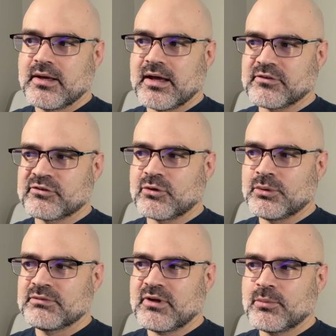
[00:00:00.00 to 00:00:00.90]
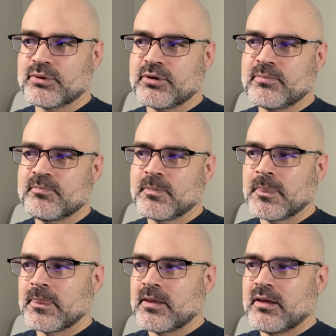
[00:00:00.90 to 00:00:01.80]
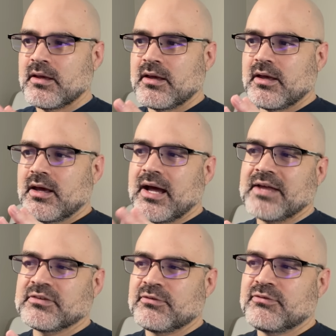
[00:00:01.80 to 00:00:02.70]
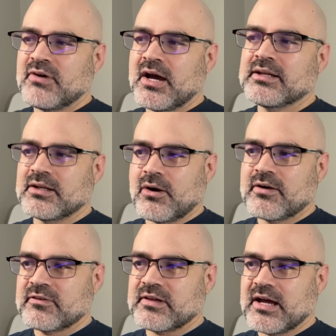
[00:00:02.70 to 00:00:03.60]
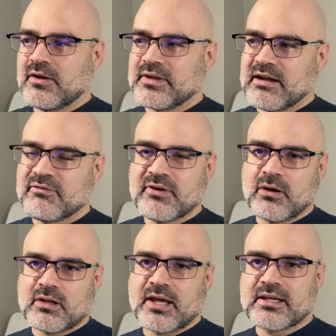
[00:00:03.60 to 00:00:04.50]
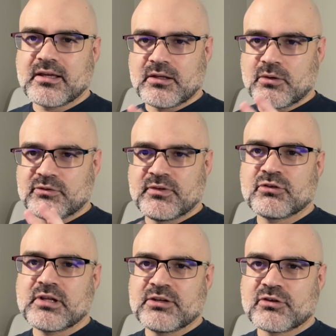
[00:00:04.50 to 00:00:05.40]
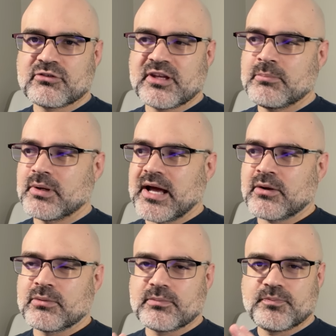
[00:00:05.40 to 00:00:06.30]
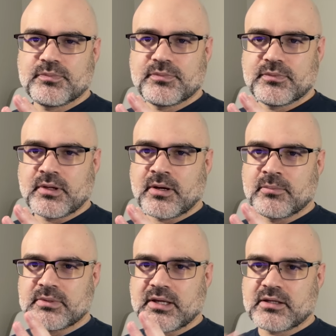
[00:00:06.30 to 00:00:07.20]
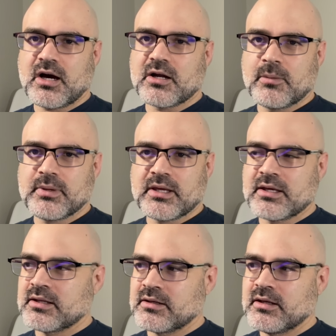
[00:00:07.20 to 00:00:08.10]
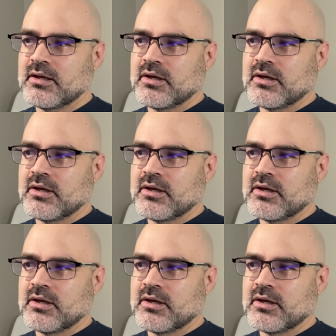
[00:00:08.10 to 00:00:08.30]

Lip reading: as a solo developer, I had to find an art style that I felt like it looks visually interesting, but I don't get caught up in